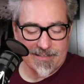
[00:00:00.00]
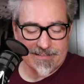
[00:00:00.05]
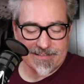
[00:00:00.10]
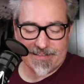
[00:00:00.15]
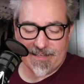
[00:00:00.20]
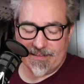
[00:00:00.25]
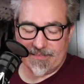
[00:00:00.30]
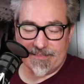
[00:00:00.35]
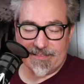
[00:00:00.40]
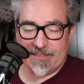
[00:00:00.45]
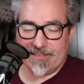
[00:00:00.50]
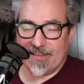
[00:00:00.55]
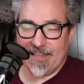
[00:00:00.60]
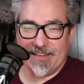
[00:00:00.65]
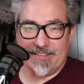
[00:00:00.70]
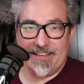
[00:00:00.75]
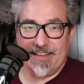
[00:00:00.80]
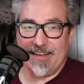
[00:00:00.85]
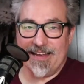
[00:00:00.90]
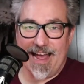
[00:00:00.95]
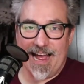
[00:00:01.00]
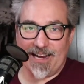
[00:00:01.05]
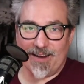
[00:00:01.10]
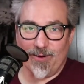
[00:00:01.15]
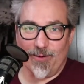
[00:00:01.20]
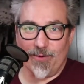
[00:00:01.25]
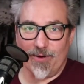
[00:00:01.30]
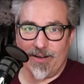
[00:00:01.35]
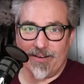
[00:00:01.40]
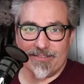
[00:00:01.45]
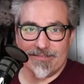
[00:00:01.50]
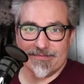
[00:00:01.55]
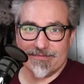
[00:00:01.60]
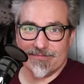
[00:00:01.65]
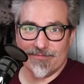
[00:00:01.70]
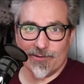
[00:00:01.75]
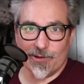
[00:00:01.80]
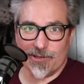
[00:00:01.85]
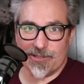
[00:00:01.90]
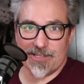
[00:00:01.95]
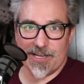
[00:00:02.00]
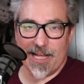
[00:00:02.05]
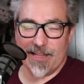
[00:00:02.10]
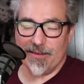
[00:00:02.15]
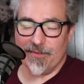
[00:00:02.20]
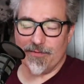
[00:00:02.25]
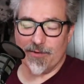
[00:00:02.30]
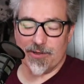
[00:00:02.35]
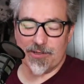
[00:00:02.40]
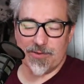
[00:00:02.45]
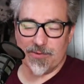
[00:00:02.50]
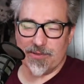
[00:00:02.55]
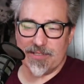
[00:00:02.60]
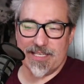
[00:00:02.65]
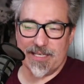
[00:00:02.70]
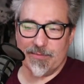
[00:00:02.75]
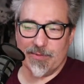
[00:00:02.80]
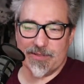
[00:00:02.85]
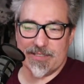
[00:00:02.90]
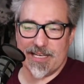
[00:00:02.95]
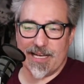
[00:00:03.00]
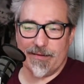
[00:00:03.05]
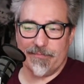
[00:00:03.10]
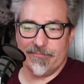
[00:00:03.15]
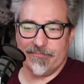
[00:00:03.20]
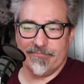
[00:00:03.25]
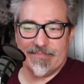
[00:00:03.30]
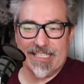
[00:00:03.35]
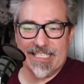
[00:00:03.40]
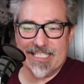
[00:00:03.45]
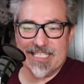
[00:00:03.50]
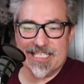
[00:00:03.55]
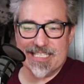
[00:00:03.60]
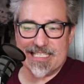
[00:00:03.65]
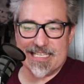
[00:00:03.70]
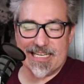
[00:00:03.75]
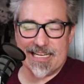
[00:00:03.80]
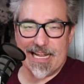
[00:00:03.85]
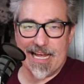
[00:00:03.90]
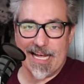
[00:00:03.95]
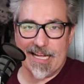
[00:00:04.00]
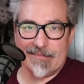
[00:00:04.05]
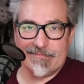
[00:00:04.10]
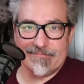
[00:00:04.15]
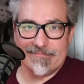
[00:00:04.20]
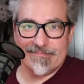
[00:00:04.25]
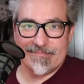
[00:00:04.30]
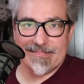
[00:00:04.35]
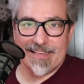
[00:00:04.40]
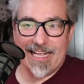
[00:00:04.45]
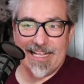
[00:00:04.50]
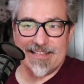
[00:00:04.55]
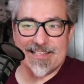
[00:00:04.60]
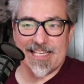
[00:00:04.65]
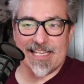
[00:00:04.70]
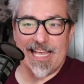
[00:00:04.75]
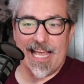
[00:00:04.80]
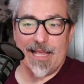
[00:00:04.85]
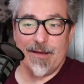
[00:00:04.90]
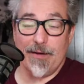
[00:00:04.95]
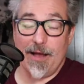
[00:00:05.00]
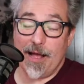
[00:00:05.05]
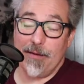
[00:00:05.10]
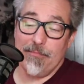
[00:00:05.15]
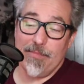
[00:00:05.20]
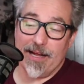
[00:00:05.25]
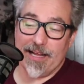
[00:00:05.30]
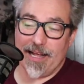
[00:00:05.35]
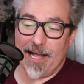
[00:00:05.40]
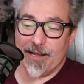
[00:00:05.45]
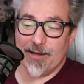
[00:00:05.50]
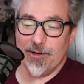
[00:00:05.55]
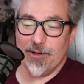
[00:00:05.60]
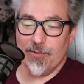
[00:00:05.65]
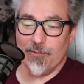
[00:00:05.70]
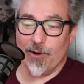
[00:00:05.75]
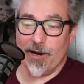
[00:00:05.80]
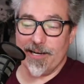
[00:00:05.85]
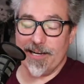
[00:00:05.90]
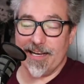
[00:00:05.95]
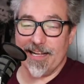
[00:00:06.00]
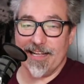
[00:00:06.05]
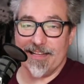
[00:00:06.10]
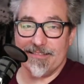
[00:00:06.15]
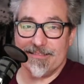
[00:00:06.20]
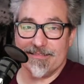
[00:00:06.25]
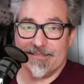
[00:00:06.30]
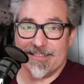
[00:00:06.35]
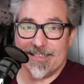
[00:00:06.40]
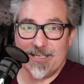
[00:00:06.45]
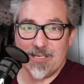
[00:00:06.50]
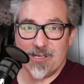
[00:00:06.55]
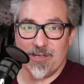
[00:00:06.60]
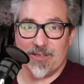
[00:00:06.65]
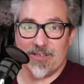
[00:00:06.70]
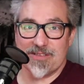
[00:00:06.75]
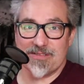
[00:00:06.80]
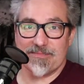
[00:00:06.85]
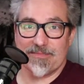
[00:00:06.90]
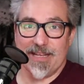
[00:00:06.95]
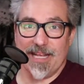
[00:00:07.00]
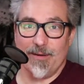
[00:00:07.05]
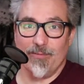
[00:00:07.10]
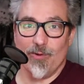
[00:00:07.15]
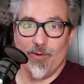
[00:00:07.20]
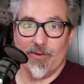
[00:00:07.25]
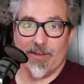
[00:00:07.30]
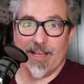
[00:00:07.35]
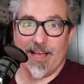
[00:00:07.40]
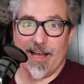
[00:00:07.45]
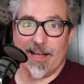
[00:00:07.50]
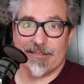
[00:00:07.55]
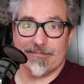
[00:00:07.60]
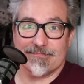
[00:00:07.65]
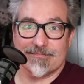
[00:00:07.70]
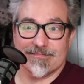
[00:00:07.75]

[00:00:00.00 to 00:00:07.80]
it did not go well on the virtual tabletop. It just did not. It's a game I could run it at this year's Gamehole Con.